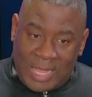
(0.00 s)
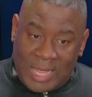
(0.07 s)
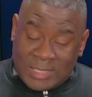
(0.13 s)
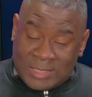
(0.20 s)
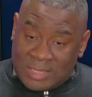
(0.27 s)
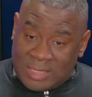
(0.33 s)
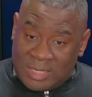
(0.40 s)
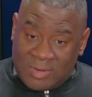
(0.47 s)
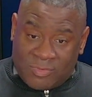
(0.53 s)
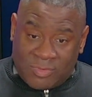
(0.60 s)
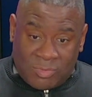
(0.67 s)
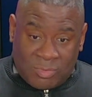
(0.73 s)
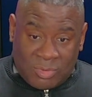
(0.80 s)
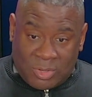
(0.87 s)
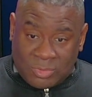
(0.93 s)
has a
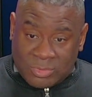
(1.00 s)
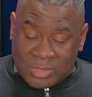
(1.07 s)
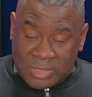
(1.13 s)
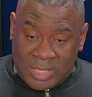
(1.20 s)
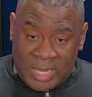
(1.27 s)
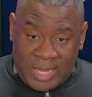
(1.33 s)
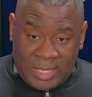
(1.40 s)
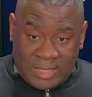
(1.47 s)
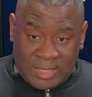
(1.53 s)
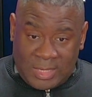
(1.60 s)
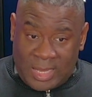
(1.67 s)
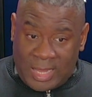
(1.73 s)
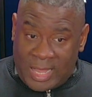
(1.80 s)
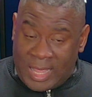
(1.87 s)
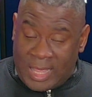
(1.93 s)
different role today than
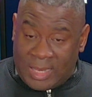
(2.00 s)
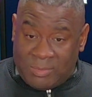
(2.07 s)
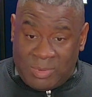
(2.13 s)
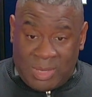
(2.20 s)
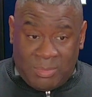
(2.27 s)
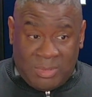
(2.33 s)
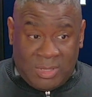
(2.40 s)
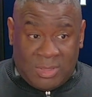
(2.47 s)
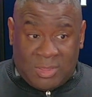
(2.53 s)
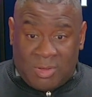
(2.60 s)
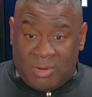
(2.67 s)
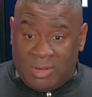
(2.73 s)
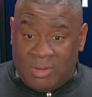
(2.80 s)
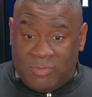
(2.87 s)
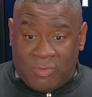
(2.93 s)
they had maybe
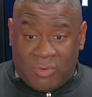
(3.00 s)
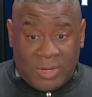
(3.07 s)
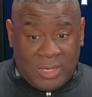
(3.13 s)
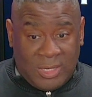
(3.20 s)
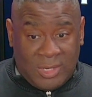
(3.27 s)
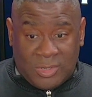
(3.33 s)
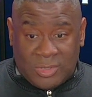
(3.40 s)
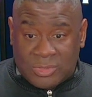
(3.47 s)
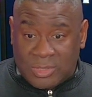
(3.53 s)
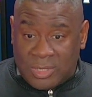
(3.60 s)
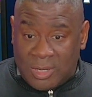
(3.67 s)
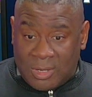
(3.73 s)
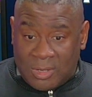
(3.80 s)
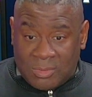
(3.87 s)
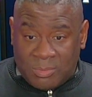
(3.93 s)
30, 40 years
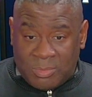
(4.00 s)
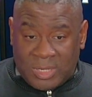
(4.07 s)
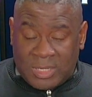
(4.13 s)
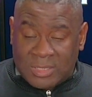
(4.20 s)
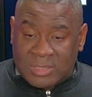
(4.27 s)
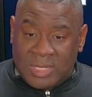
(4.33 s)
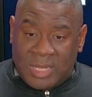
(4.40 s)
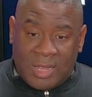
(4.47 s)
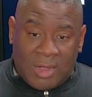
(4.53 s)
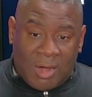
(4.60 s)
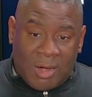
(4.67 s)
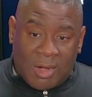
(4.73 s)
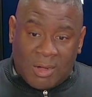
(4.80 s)
ago, because they're